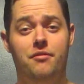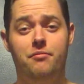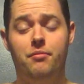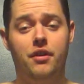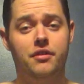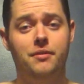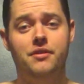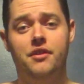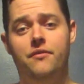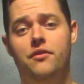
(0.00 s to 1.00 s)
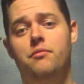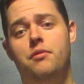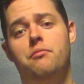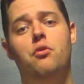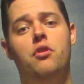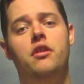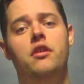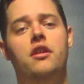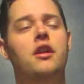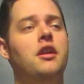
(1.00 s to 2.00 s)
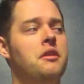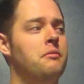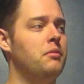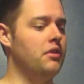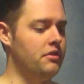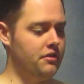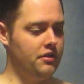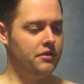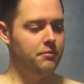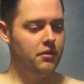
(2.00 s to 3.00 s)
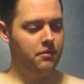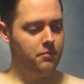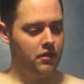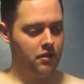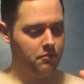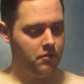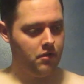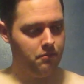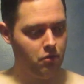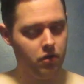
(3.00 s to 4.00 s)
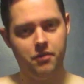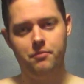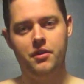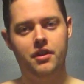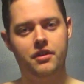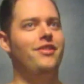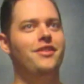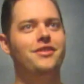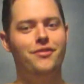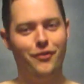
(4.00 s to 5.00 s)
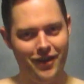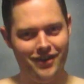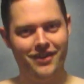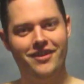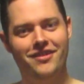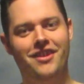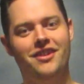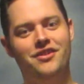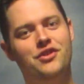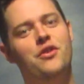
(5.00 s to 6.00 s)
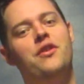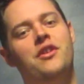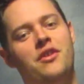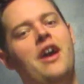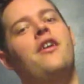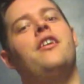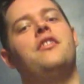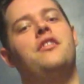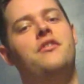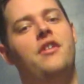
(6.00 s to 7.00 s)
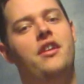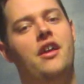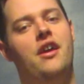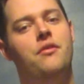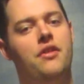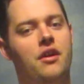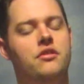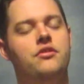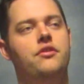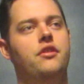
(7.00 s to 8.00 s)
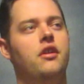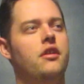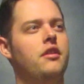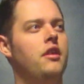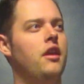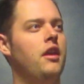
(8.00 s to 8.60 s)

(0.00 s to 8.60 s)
I'd embarrass myself a little bit more. But this is just me being more committed. This right here, like showing how I look right now without a shirt on.